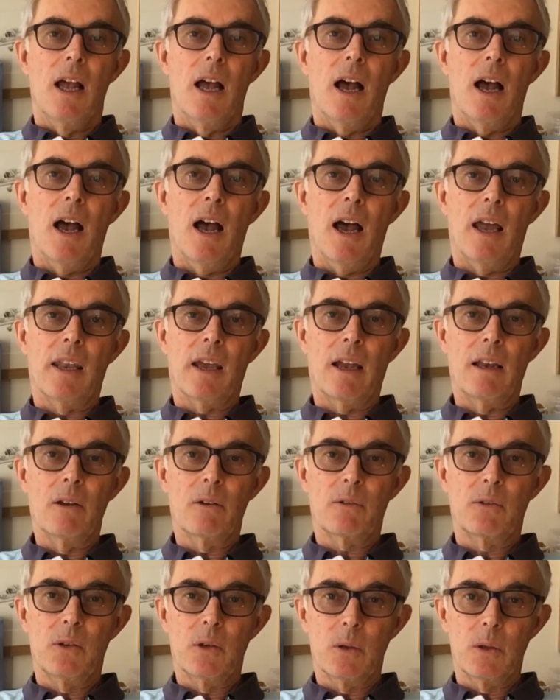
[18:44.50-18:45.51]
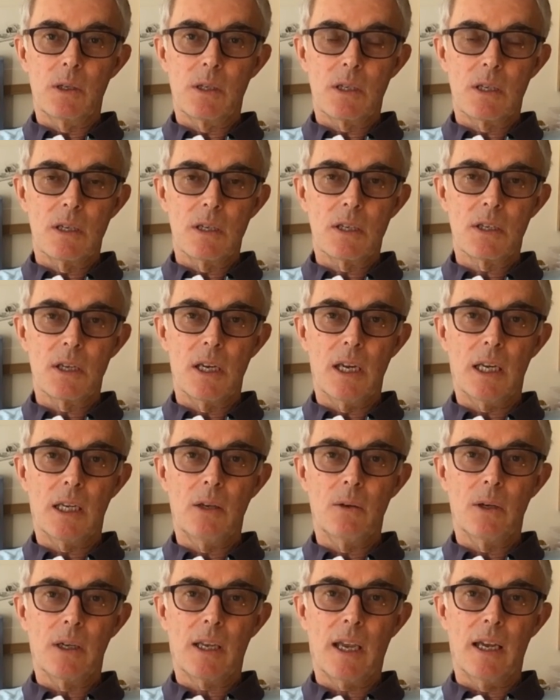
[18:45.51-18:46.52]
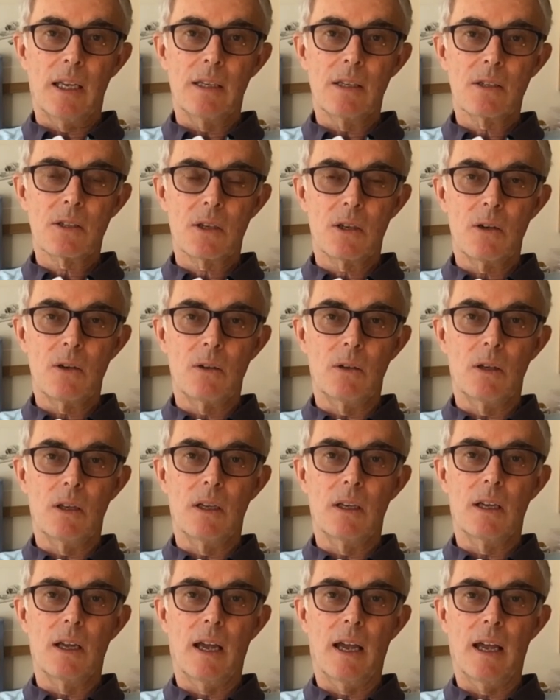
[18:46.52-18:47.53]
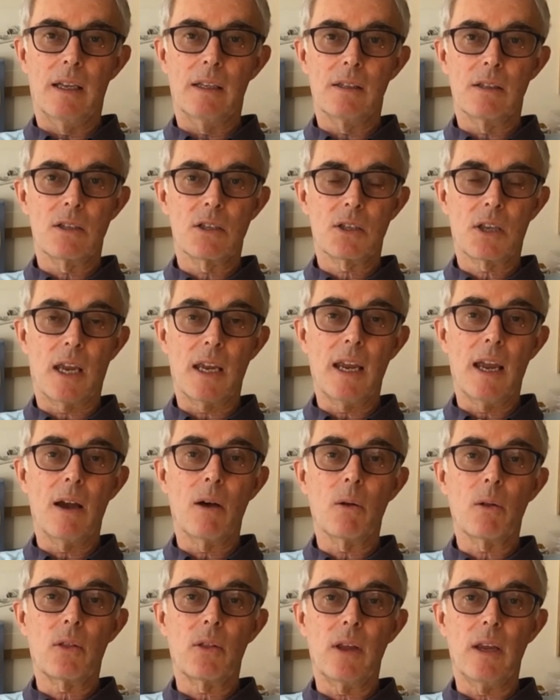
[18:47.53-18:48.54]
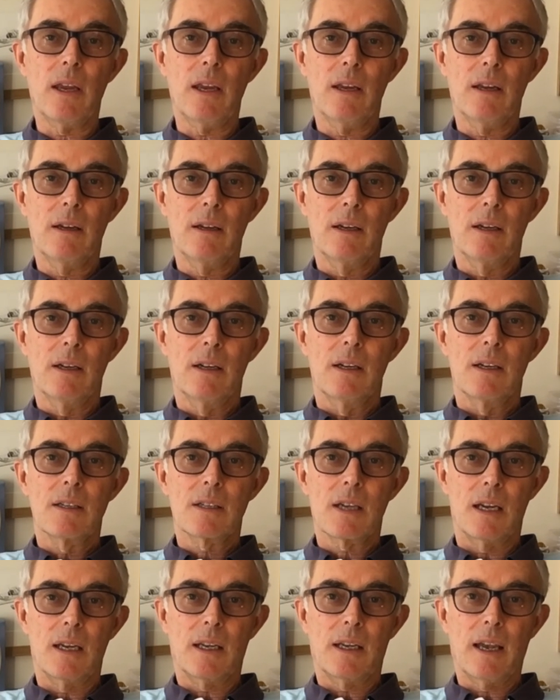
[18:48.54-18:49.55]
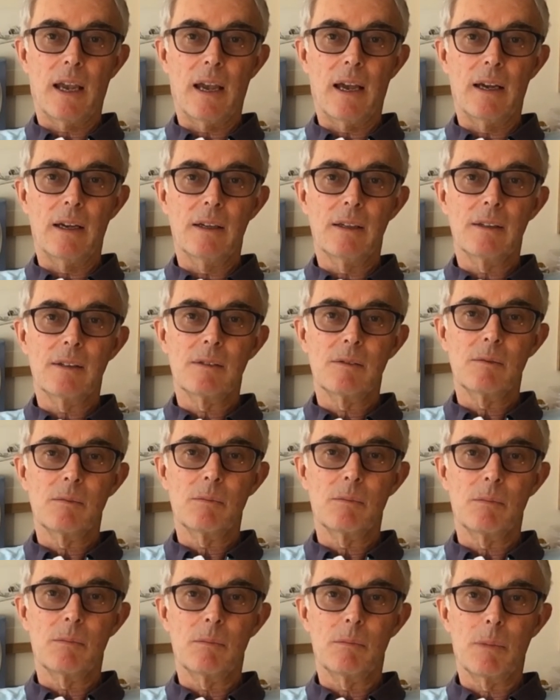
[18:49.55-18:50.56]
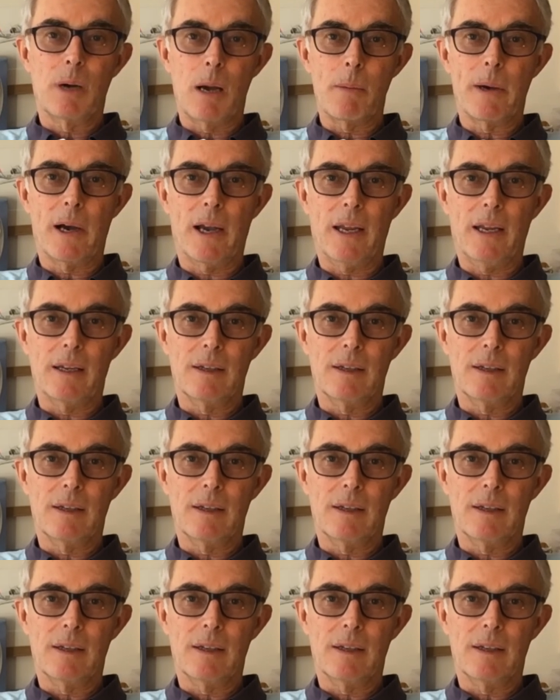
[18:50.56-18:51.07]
And I look forward to seeing you again soon. And stay healthy, take care, bye bye.